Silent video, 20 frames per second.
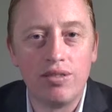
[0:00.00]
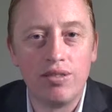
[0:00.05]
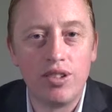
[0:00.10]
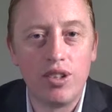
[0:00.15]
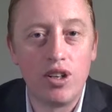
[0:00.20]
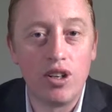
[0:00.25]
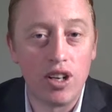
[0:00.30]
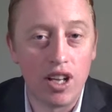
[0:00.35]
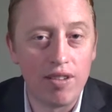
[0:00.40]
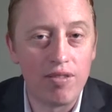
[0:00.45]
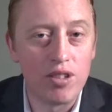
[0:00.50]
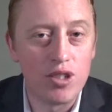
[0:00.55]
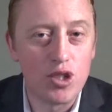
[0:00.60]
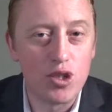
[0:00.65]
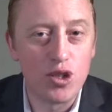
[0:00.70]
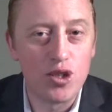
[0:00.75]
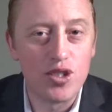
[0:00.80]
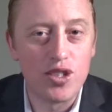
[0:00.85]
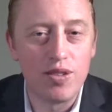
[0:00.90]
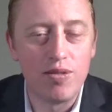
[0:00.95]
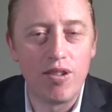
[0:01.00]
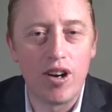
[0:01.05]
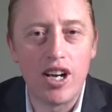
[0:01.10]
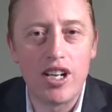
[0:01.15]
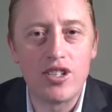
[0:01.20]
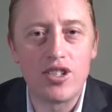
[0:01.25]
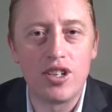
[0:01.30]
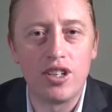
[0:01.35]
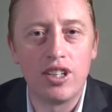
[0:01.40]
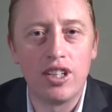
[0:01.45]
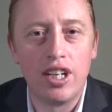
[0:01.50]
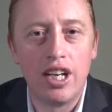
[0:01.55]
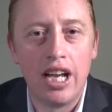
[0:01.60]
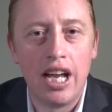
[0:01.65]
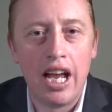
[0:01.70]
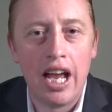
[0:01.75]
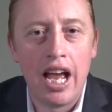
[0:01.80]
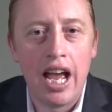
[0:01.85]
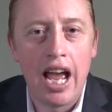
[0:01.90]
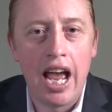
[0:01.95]
your life insurance advisor.
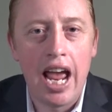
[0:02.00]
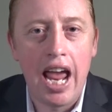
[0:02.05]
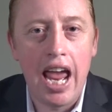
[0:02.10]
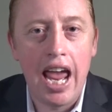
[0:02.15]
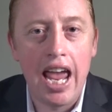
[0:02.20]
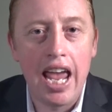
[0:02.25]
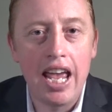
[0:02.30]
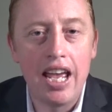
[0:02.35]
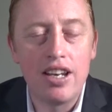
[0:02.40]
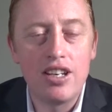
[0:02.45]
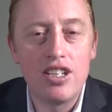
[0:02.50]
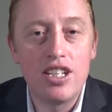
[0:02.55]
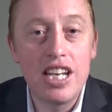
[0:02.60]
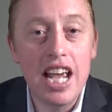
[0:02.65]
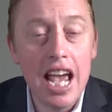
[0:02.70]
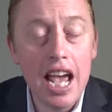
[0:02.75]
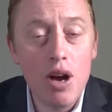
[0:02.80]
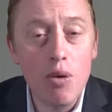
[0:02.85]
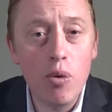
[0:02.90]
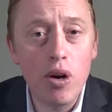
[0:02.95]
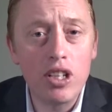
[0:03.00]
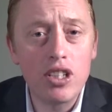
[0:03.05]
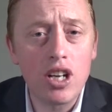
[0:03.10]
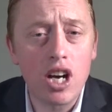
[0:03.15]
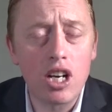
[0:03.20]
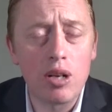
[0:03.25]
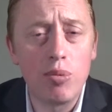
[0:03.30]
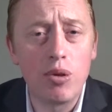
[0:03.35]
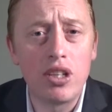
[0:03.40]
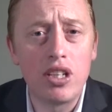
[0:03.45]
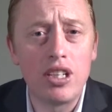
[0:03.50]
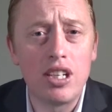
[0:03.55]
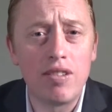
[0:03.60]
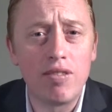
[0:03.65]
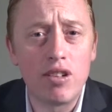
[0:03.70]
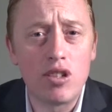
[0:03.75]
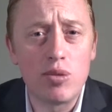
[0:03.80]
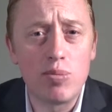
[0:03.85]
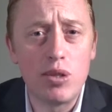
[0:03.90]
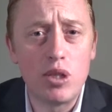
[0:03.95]
And today I want to talk about the
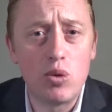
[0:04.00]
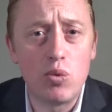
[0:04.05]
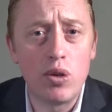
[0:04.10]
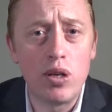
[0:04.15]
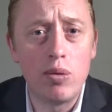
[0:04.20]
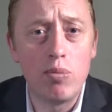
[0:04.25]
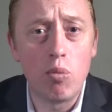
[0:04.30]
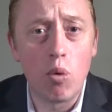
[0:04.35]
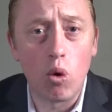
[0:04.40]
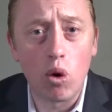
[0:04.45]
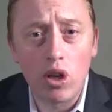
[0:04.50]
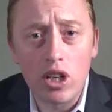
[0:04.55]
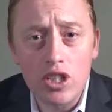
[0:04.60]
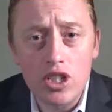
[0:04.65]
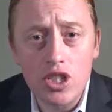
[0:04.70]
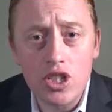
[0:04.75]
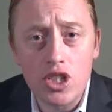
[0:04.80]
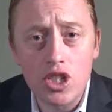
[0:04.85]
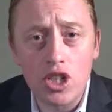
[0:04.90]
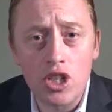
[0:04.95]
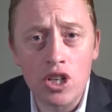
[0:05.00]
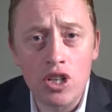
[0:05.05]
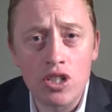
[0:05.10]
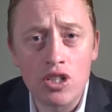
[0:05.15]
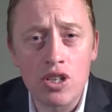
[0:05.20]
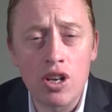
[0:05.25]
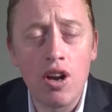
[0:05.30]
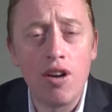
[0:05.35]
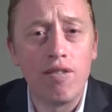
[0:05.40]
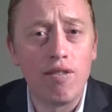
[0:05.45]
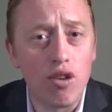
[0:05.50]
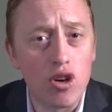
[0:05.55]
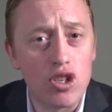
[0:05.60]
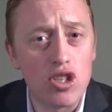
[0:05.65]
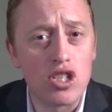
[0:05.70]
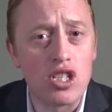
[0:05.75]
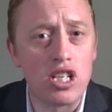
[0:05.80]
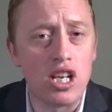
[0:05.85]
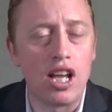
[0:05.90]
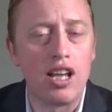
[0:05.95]
difference between mortgage insurance
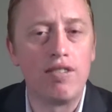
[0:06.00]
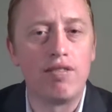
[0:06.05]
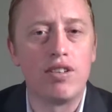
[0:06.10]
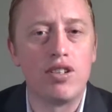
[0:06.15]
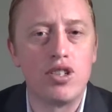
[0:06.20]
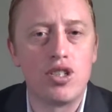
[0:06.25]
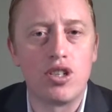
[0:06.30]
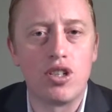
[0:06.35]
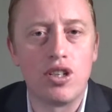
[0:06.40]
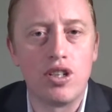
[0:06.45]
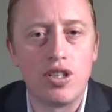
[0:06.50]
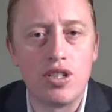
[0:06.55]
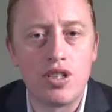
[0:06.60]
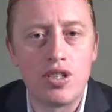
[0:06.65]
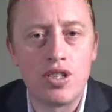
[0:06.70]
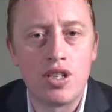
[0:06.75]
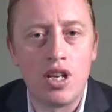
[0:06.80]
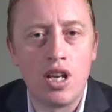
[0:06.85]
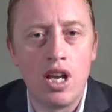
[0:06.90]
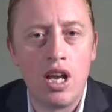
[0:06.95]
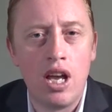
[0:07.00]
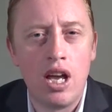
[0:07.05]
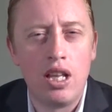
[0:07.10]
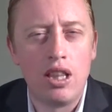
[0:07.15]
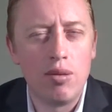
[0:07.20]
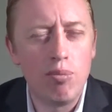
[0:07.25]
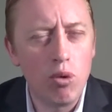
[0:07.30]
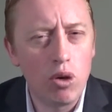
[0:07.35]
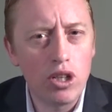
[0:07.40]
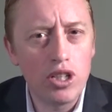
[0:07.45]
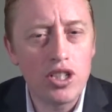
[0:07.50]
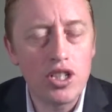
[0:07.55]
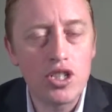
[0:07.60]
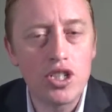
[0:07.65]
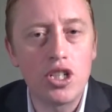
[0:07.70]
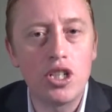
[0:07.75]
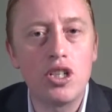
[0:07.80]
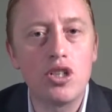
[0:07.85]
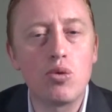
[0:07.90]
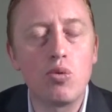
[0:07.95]
versus life insurance. The mortgage
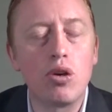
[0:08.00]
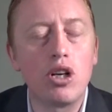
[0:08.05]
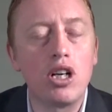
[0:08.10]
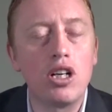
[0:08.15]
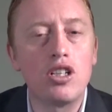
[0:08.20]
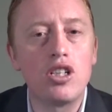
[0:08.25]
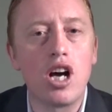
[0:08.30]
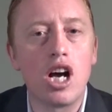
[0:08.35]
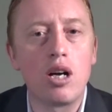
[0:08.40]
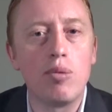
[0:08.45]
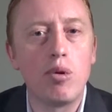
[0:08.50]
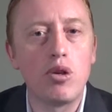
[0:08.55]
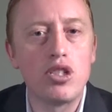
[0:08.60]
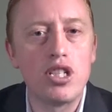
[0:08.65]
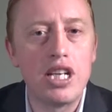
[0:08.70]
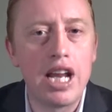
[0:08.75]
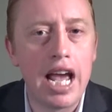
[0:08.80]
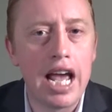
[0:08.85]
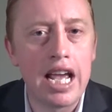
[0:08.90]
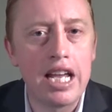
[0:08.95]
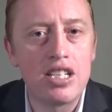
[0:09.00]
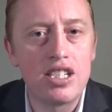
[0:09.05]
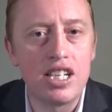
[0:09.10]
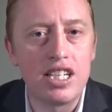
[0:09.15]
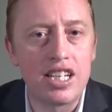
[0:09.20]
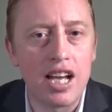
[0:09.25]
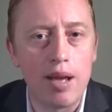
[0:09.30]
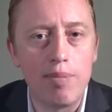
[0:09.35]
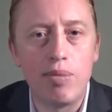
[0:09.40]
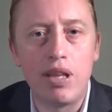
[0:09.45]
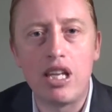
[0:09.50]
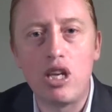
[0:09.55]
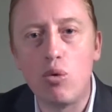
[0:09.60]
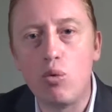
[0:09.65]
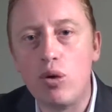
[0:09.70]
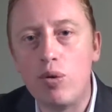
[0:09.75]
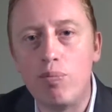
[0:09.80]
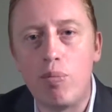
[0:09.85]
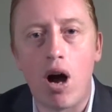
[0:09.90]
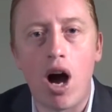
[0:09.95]
insurance we're going to talk about today is the type that you
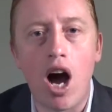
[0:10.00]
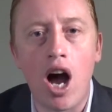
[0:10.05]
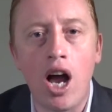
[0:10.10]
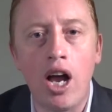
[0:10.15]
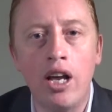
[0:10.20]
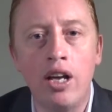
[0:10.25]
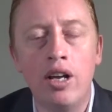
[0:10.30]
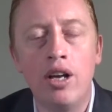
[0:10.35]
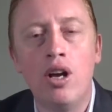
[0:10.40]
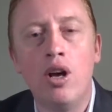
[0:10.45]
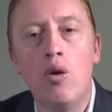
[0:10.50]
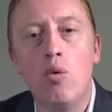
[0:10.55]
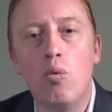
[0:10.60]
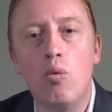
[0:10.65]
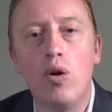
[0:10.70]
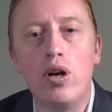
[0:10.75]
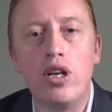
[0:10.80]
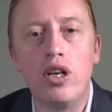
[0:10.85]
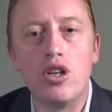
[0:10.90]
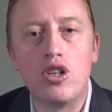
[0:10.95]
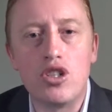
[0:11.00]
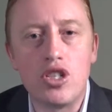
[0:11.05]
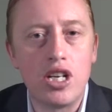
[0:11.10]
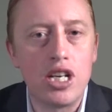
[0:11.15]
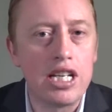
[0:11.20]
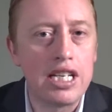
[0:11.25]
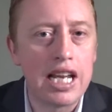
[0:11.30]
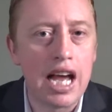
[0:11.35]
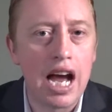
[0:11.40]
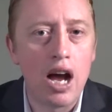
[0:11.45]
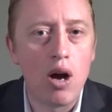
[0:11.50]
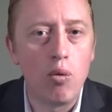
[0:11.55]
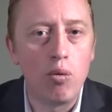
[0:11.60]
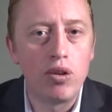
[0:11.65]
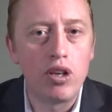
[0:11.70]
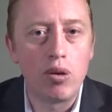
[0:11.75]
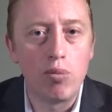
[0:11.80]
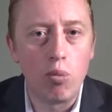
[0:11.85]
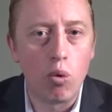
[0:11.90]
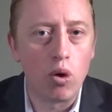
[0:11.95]
would buy when you're sitting down with
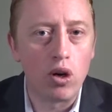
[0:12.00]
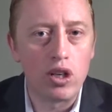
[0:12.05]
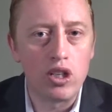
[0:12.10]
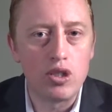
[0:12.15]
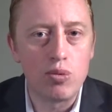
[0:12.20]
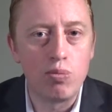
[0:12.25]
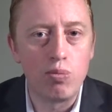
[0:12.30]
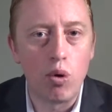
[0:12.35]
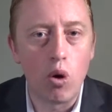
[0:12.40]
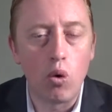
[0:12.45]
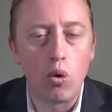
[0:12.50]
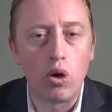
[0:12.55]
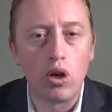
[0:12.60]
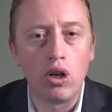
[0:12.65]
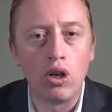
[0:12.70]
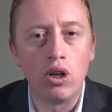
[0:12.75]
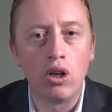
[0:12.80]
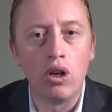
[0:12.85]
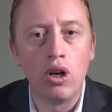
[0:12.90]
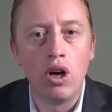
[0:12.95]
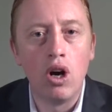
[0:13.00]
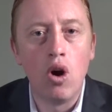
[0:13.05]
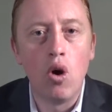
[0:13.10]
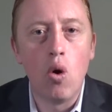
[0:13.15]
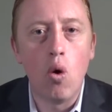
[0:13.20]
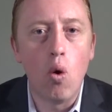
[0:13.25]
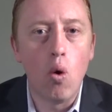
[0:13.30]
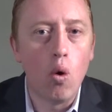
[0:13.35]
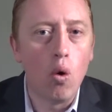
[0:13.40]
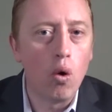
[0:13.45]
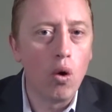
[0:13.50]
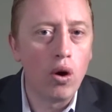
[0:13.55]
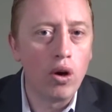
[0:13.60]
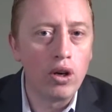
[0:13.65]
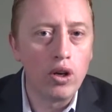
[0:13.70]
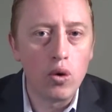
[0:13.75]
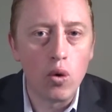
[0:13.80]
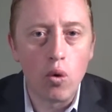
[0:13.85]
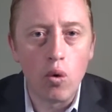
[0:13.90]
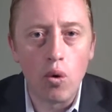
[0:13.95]
your mortgage broker or
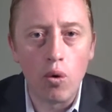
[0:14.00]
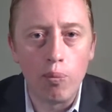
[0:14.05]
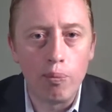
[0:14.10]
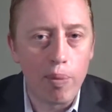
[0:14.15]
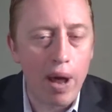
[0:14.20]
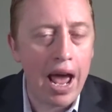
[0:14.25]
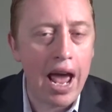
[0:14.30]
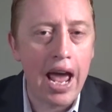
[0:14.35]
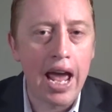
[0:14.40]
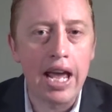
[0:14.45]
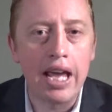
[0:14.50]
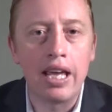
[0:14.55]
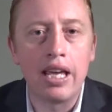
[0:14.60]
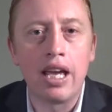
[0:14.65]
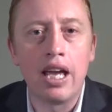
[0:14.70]
your bank